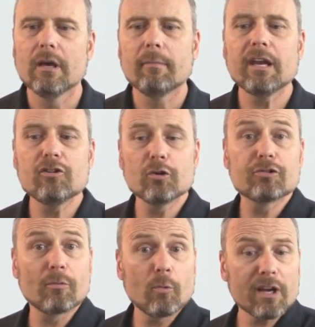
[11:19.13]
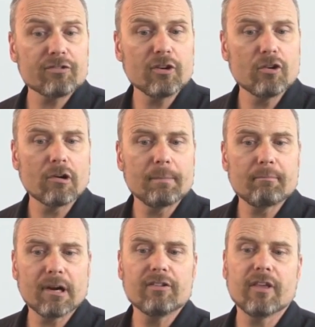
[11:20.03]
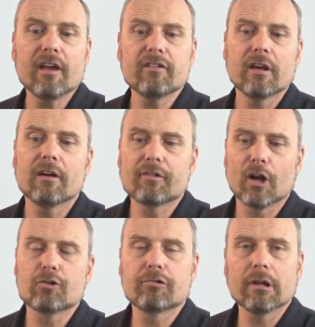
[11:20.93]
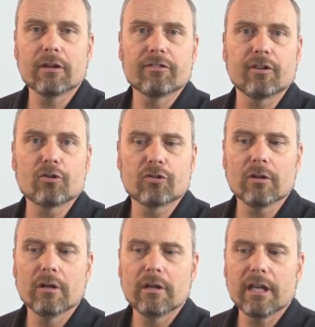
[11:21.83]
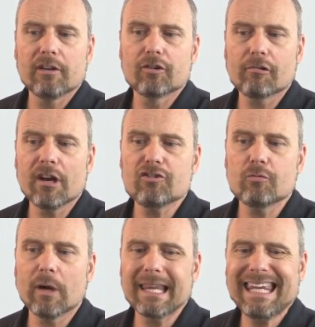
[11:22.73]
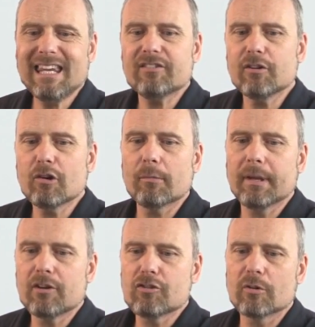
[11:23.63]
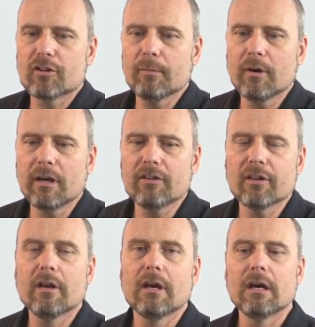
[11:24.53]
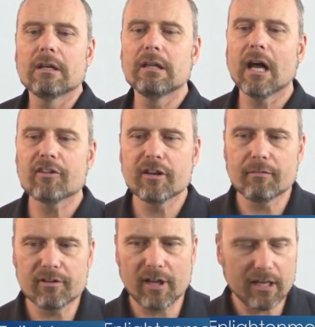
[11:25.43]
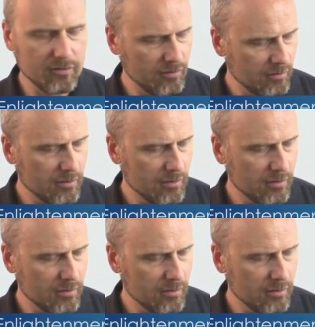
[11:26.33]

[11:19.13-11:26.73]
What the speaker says: Many Jews from Western Europe embraced the idea of cultural and social integration, while Eastern European Jewish communities largely retained